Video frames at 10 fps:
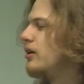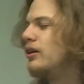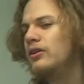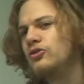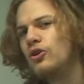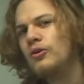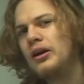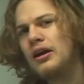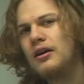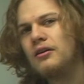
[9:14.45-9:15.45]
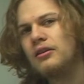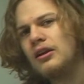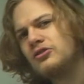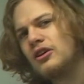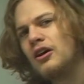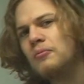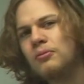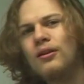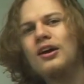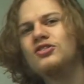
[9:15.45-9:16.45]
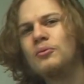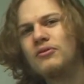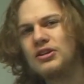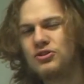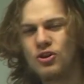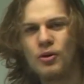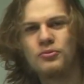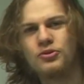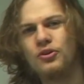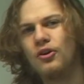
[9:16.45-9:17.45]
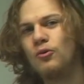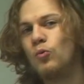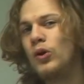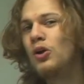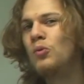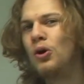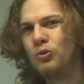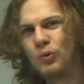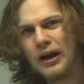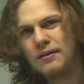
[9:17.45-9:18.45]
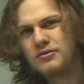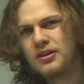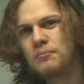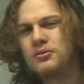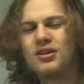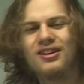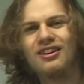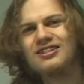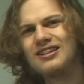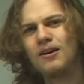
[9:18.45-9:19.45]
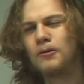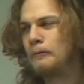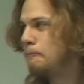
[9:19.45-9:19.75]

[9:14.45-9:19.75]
So let's apply some of these terms to real-world waves, in particular sound.